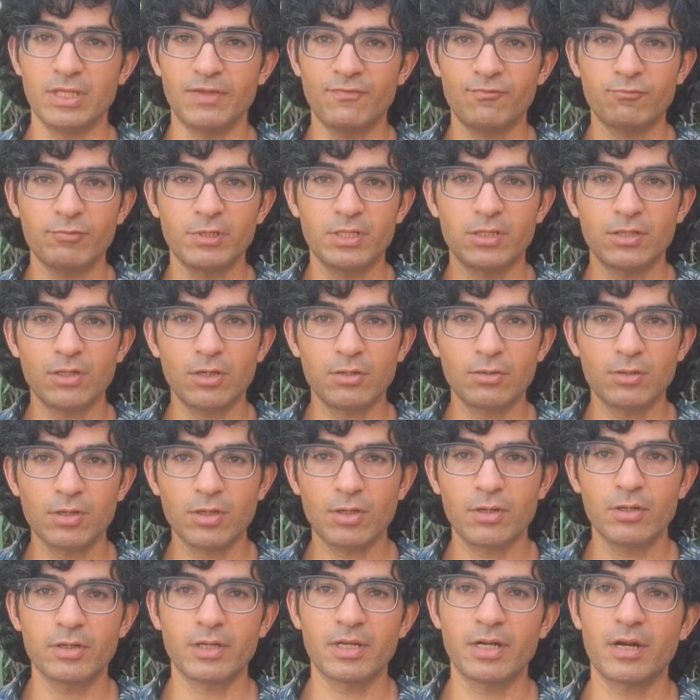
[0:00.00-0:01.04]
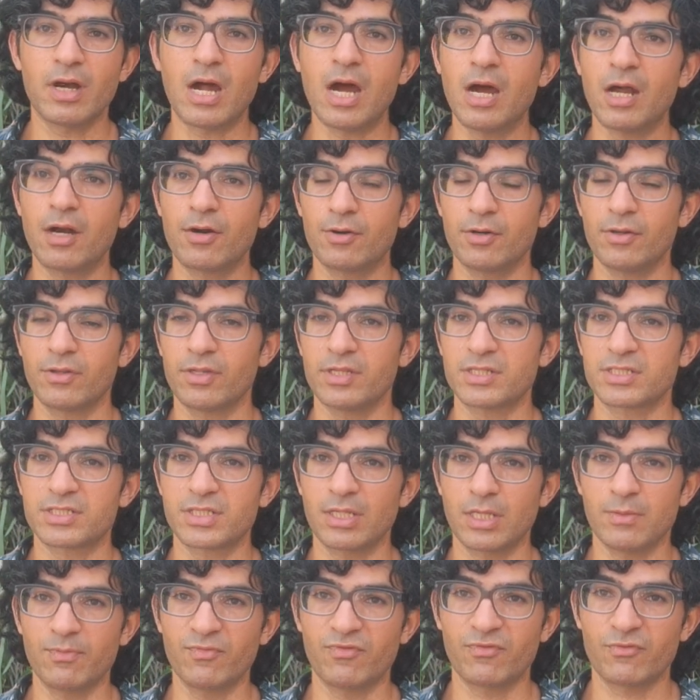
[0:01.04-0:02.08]
if we no longer are on the
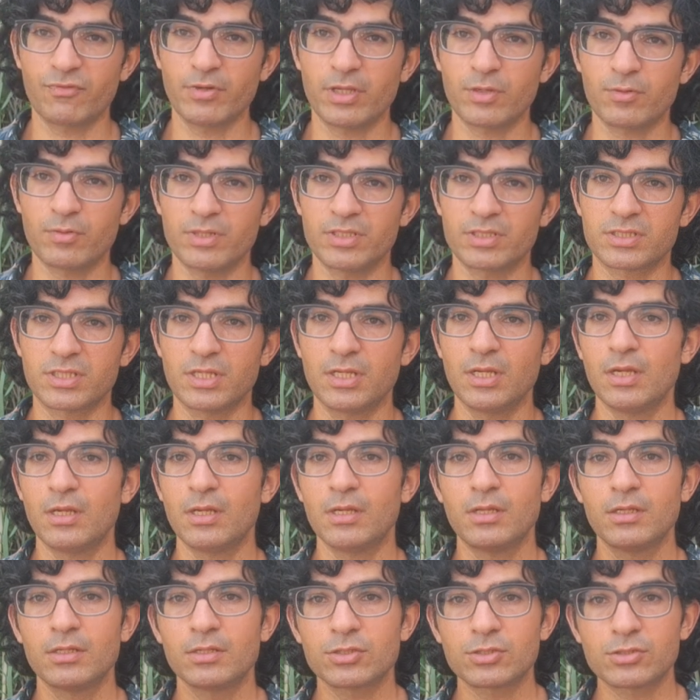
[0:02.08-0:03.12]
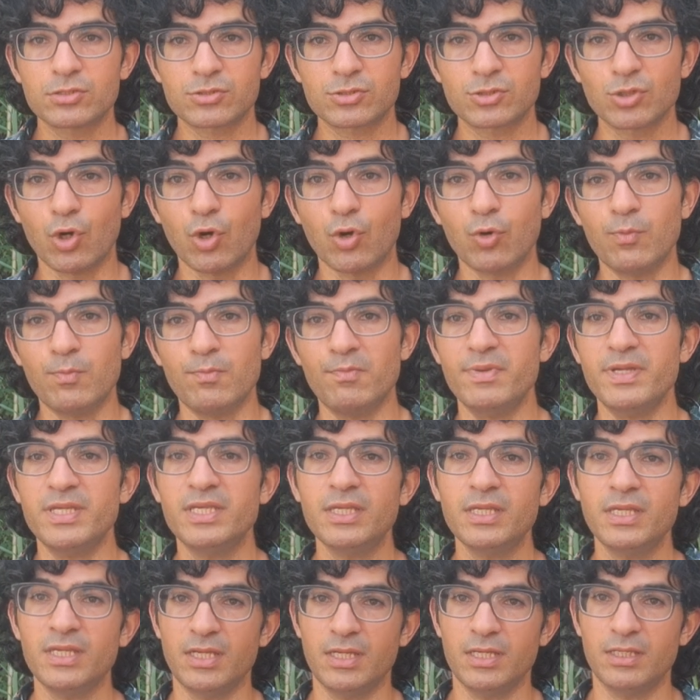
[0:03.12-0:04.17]
same frequency, so
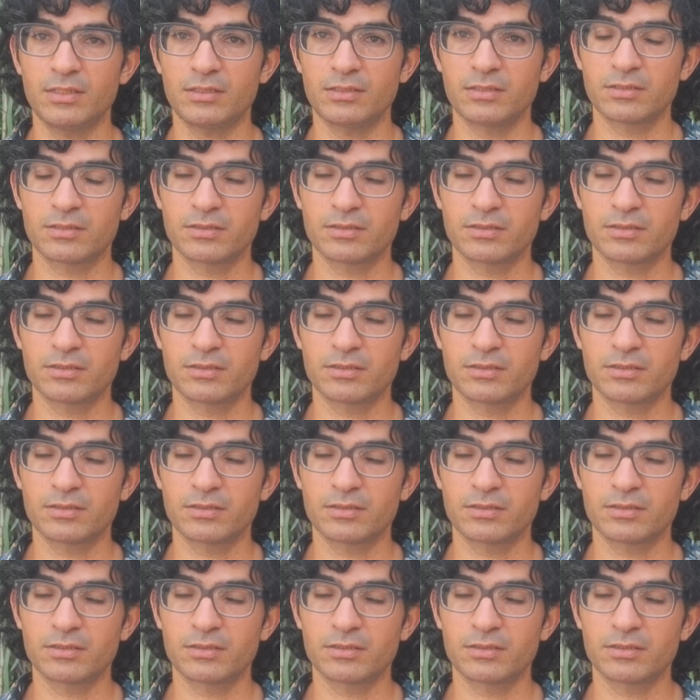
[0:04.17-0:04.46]
be it.